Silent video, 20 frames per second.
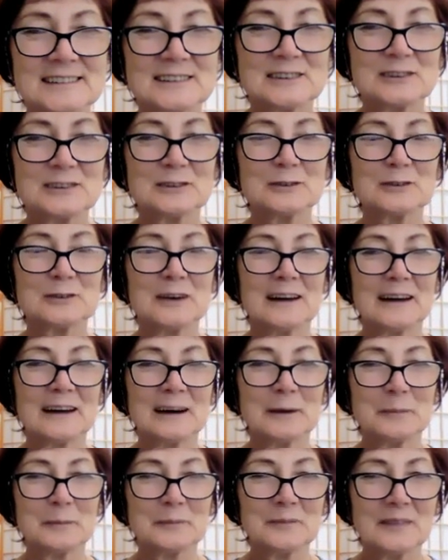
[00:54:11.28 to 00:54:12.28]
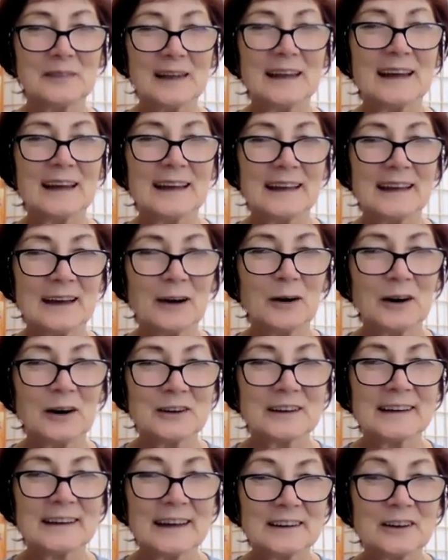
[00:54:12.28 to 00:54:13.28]
to
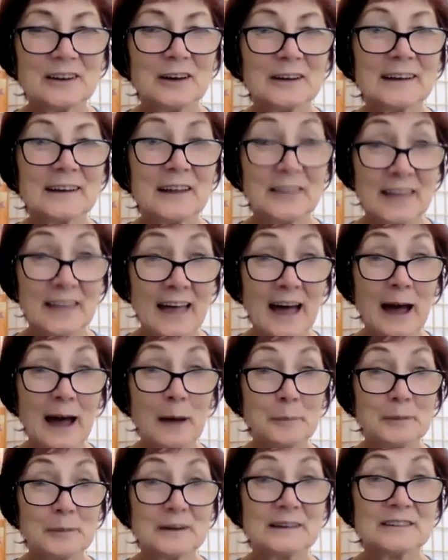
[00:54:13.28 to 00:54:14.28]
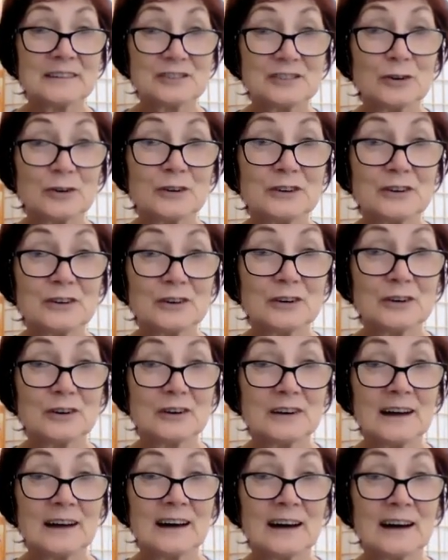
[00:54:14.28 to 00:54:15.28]
get the app and join
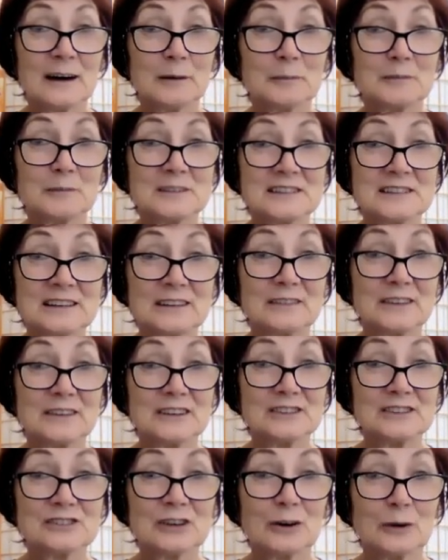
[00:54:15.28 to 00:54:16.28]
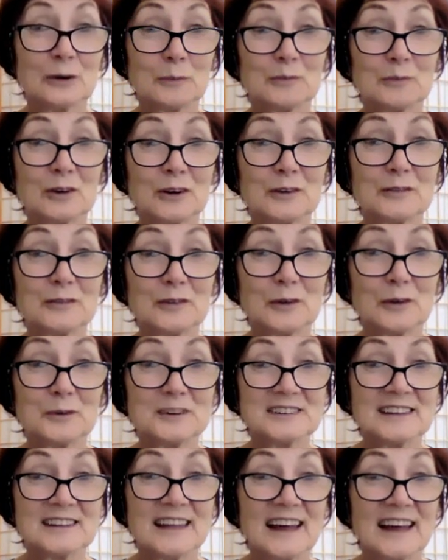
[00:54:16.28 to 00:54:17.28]
your TV show. I'm looking
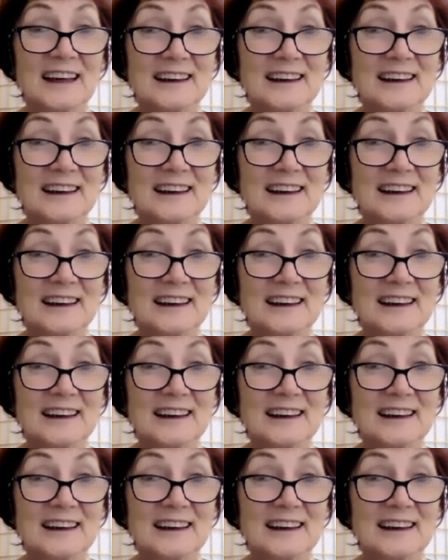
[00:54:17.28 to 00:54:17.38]
forward to that.